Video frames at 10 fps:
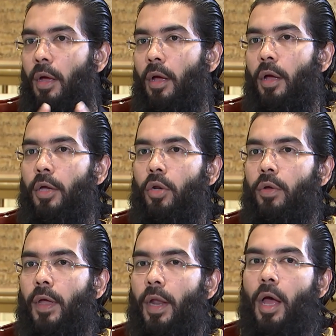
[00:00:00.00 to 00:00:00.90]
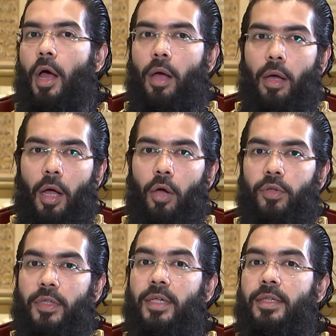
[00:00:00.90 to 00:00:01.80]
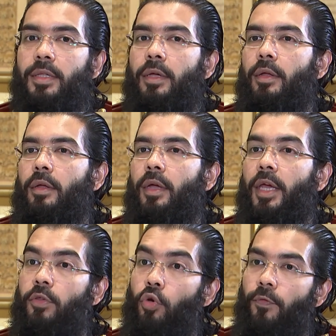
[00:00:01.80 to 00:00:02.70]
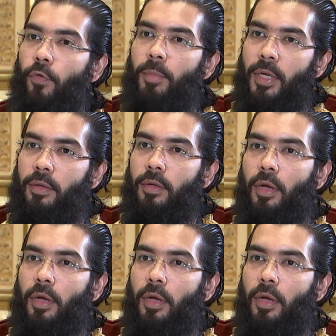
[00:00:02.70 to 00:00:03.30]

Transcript: that how this is good for me,